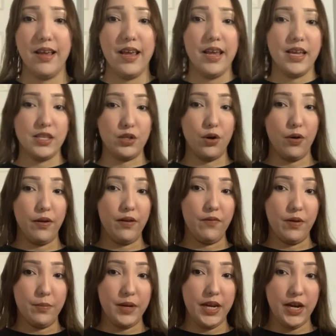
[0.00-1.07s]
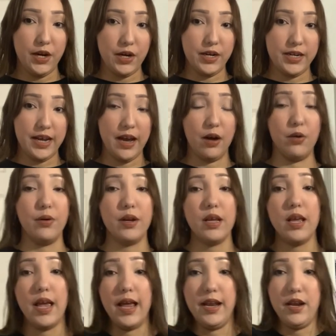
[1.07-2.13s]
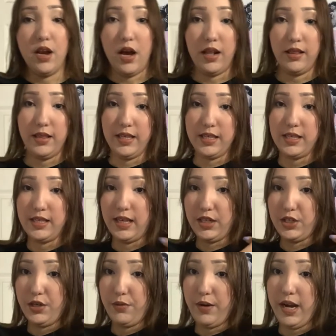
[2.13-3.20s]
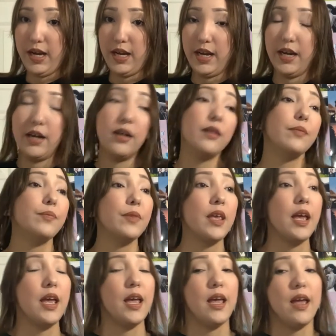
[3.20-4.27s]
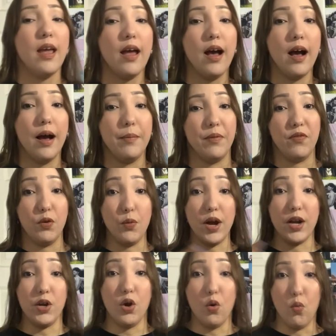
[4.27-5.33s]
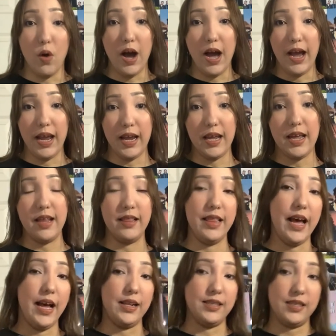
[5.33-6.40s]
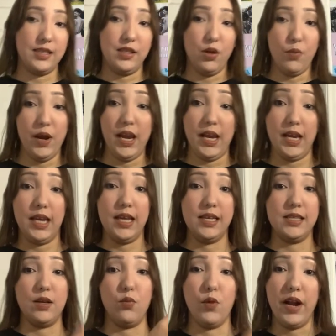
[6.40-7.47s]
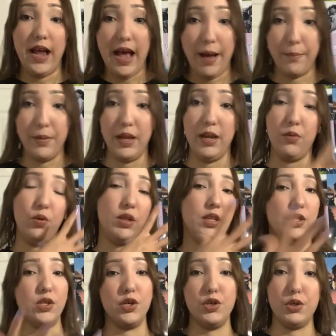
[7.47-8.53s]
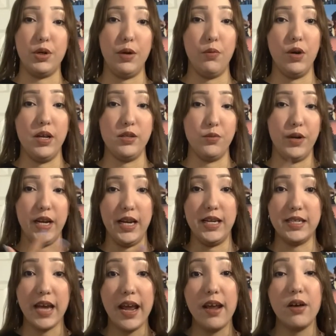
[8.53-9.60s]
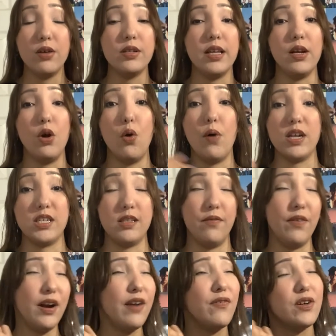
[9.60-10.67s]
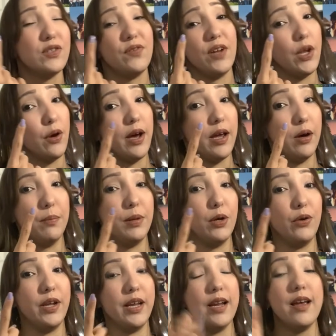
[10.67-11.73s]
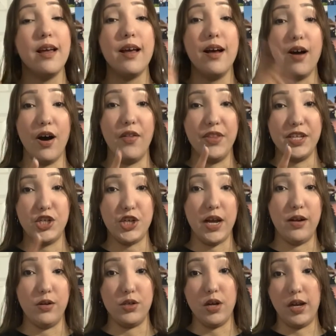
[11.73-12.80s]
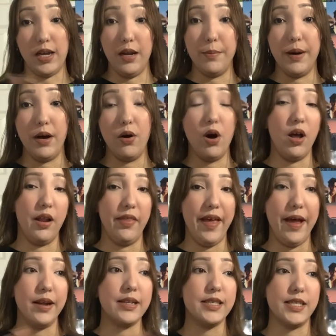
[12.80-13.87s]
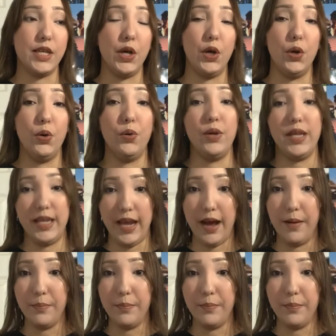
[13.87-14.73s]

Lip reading: is growing from here down and not this section right here. If you wanna know why that's the way it is and what happened, what the surgery was, what it entailed, then go watch the very first video I uploaded on this channel talking about all of that. So yeah.